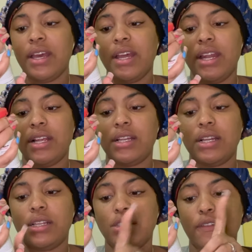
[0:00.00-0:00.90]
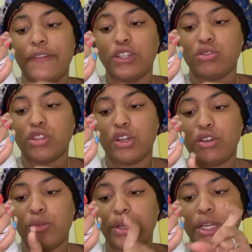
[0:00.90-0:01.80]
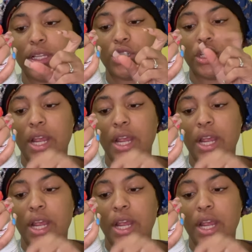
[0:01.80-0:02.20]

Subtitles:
And it is the facial toner with